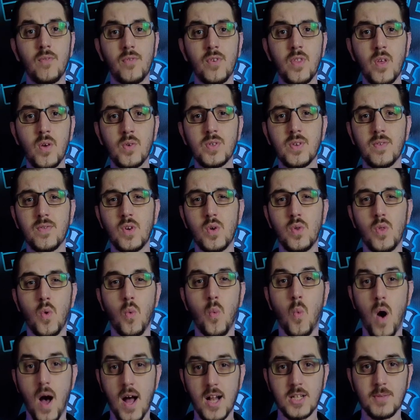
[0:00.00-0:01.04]
For those of you
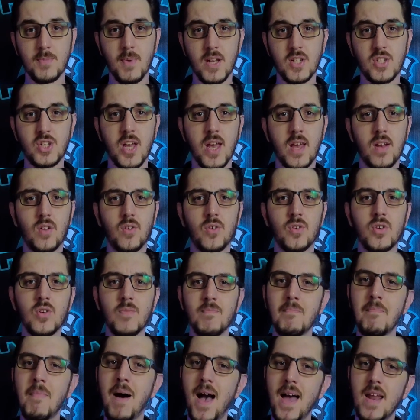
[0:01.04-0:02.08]
that watch my channel,
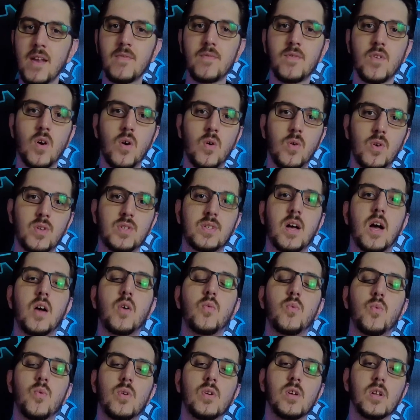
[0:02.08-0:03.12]
you might have noticed
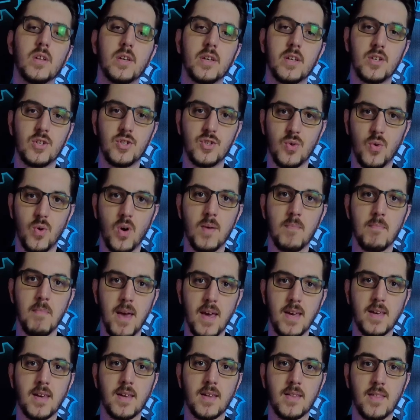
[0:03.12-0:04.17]
I really enjoy
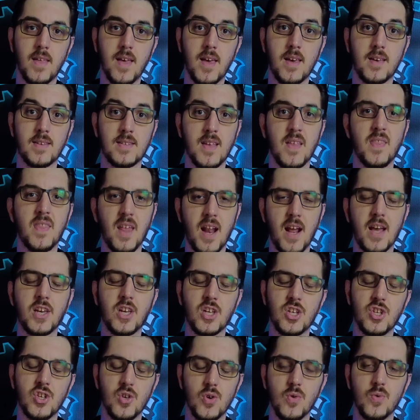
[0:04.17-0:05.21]
making things that I
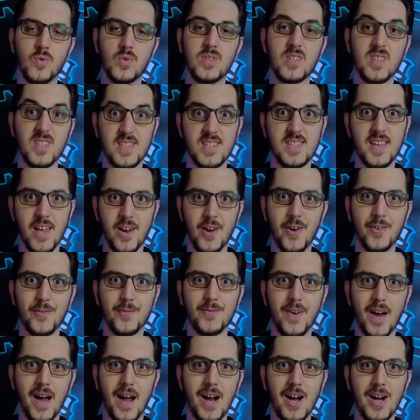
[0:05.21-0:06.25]
can use to set
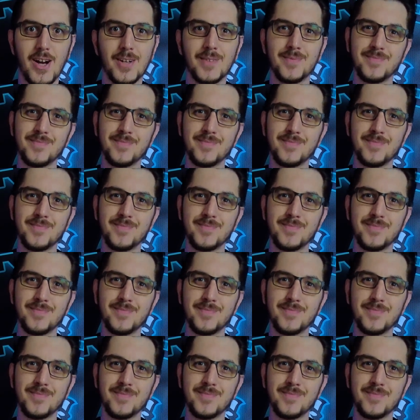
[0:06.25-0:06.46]
on fire.